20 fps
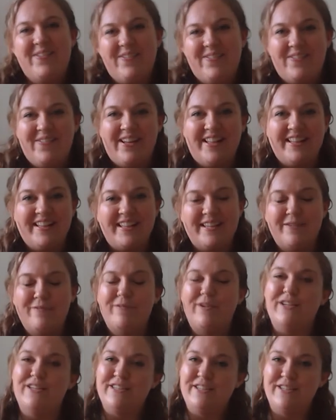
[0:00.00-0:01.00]

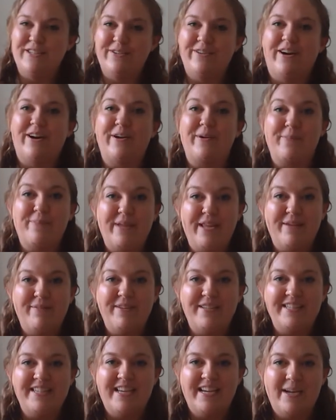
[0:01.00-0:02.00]
Welcome to our
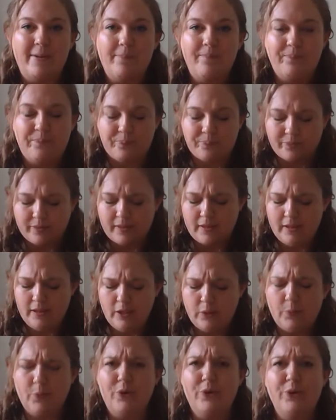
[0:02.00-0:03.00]
baby time.
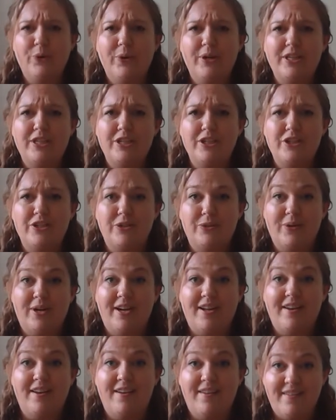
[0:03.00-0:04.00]
We're going to do
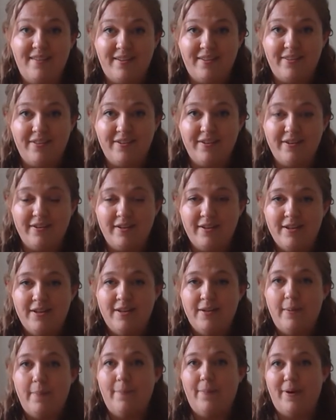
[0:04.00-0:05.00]
another
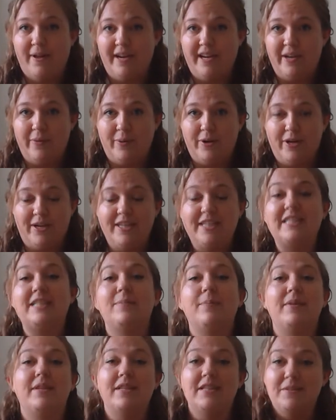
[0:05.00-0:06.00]
body
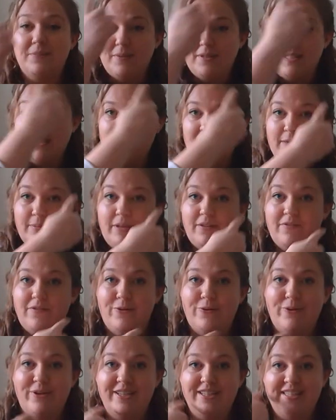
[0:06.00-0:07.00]
awareness. This one's going to be
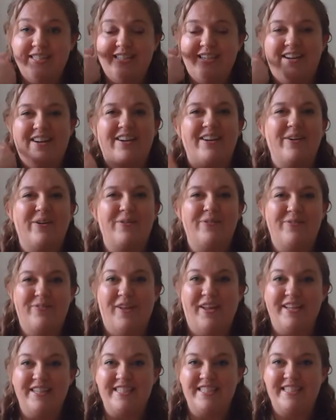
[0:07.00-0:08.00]
focused on our
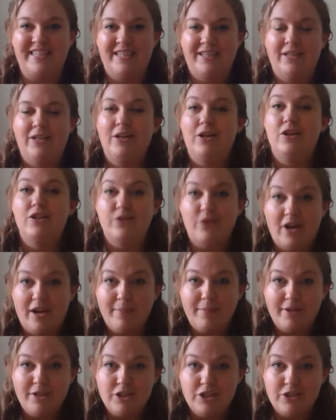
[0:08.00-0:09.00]
face. So
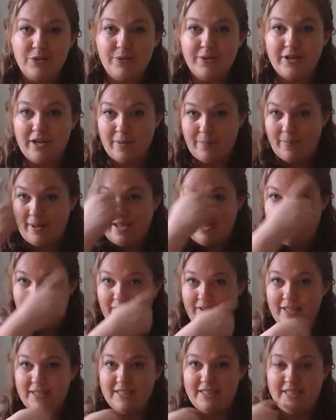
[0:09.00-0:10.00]
I'm going to show it on my
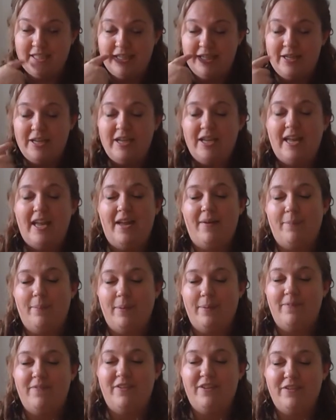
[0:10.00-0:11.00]
face,
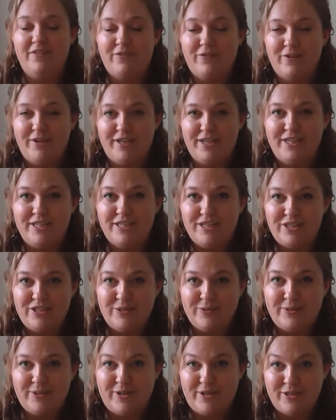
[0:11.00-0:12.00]
but feel free to
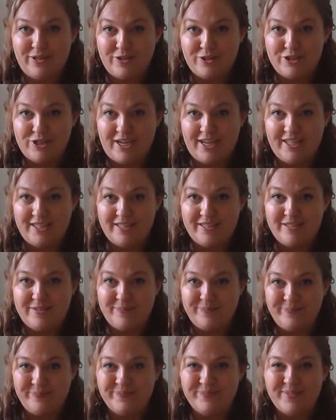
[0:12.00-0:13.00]
do it on your child's.
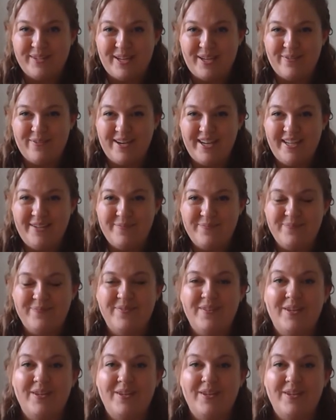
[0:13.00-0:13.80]
Are you ready?